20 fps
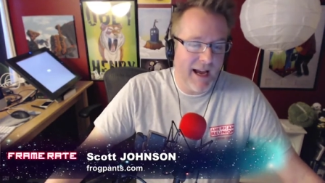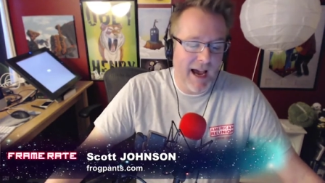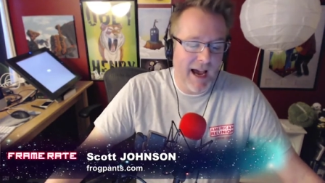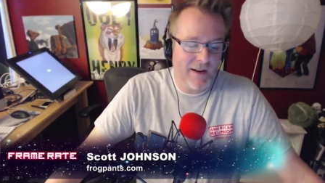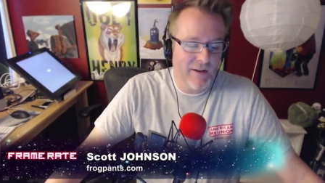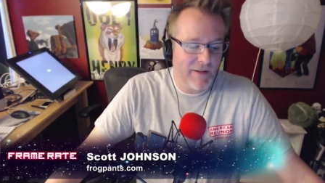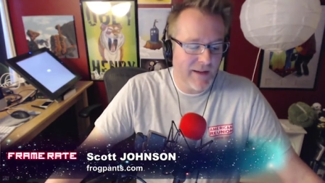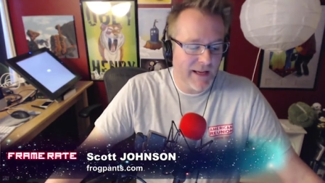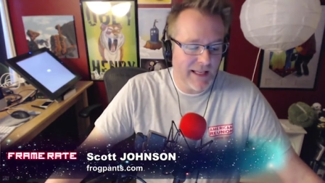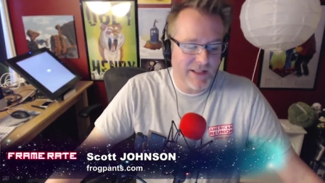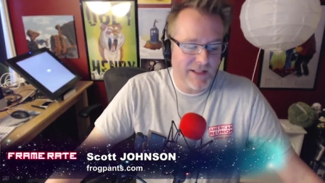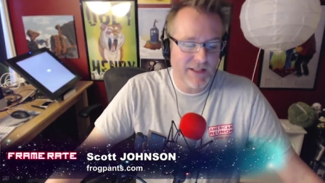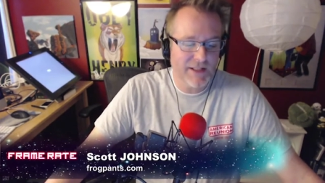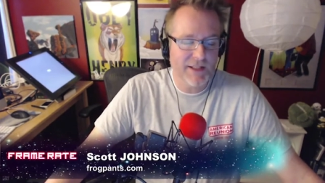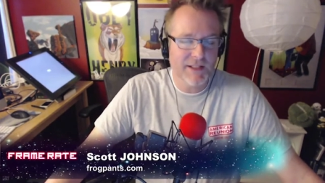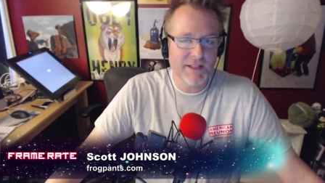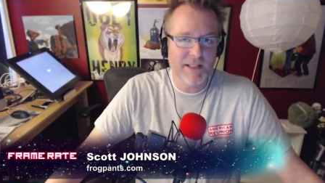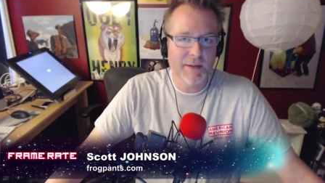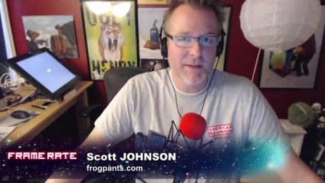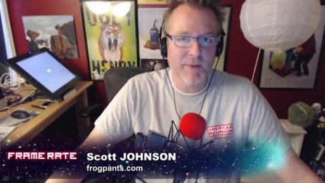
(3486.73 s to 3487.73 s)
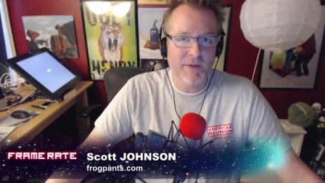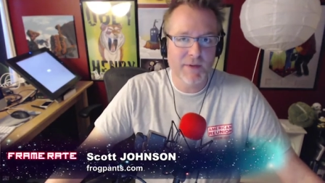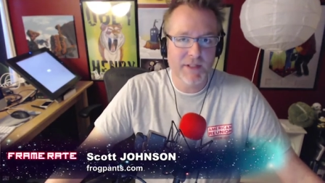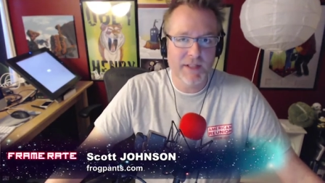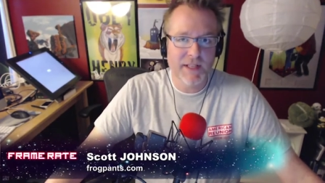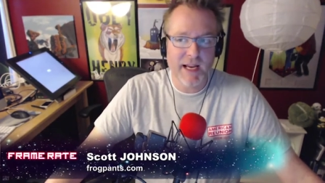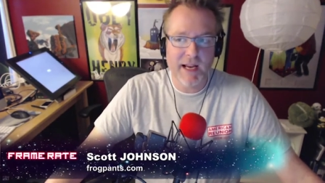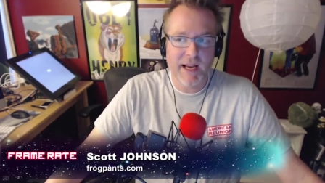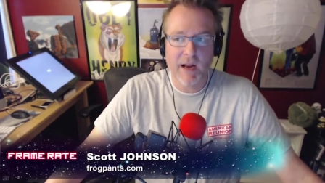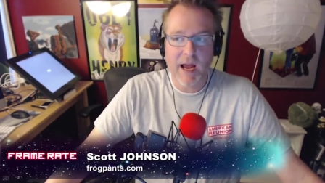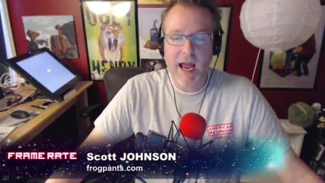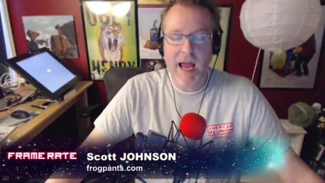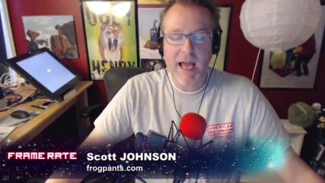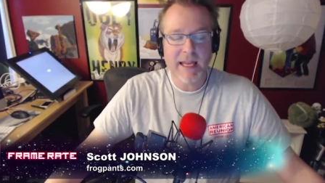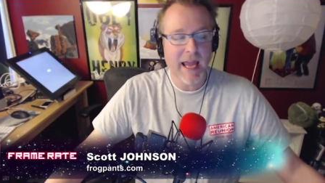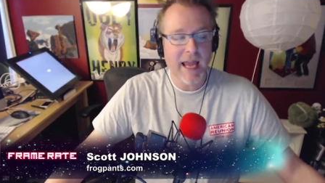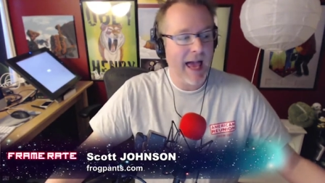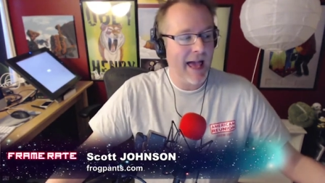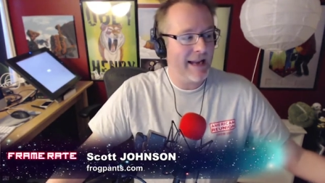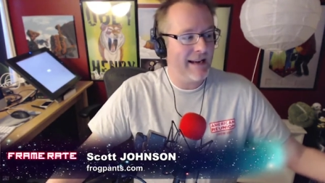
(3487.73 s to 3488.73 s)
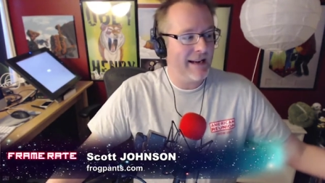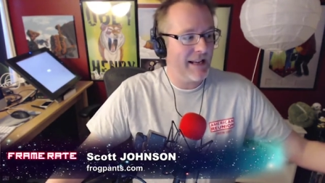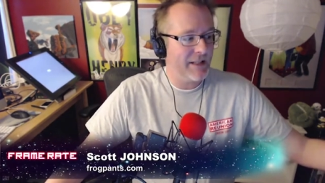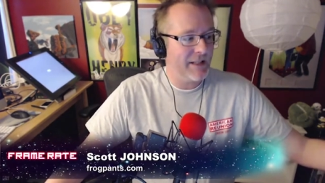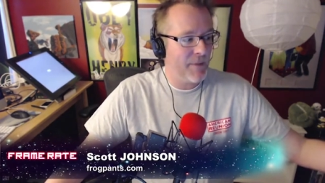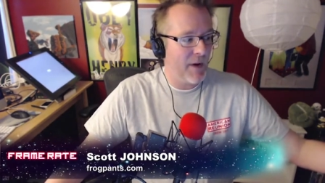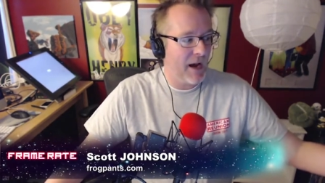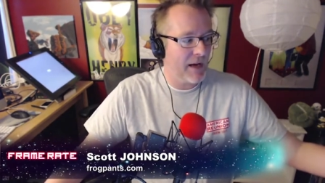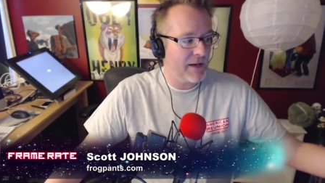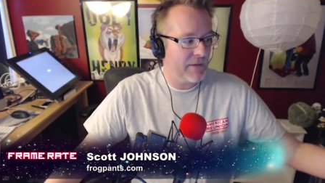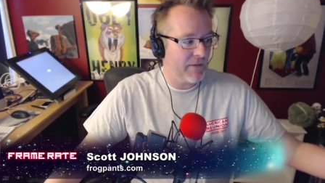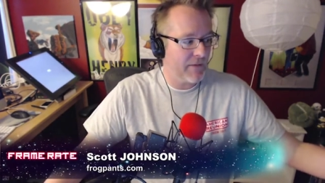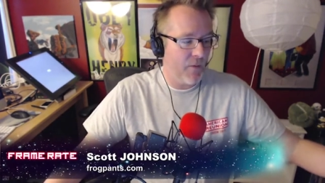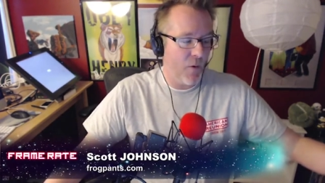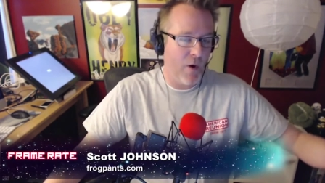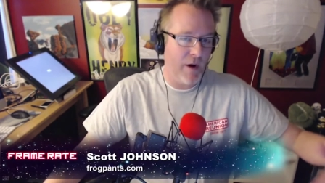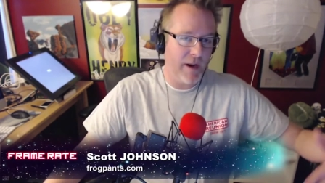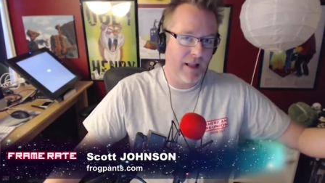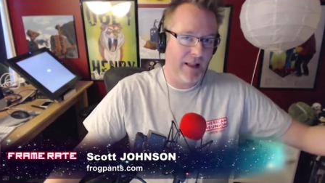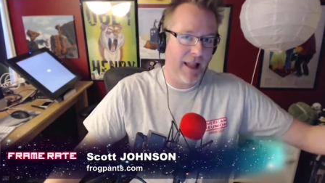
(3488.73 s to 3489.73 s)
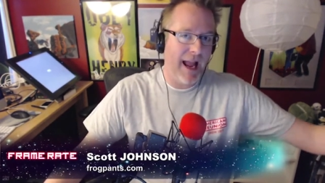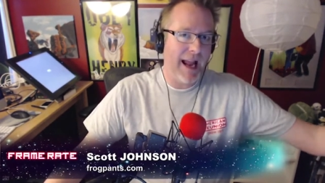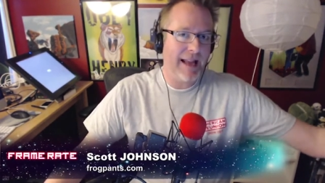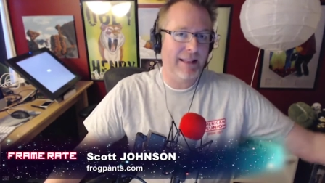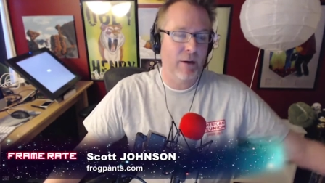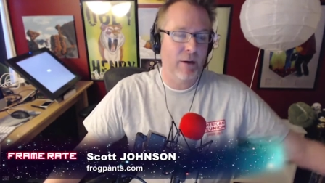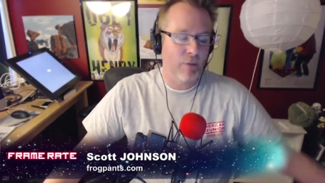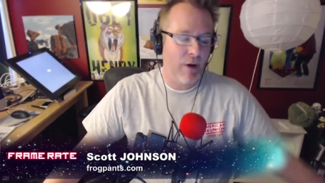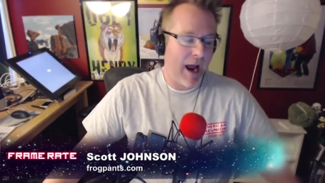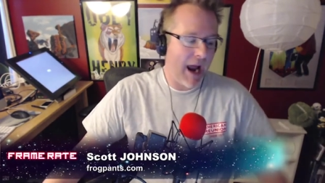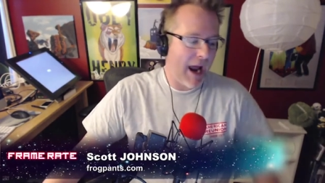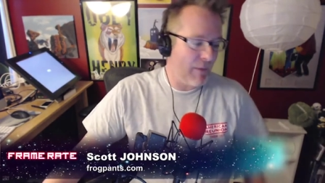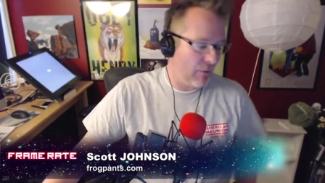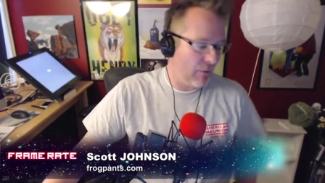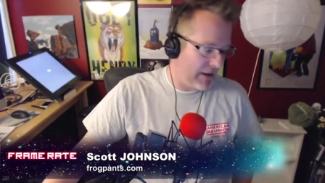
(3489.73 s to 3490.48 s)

I don't think it's just as simple as saying, "Ah, oh, you had an Xbox before, you liked it, right?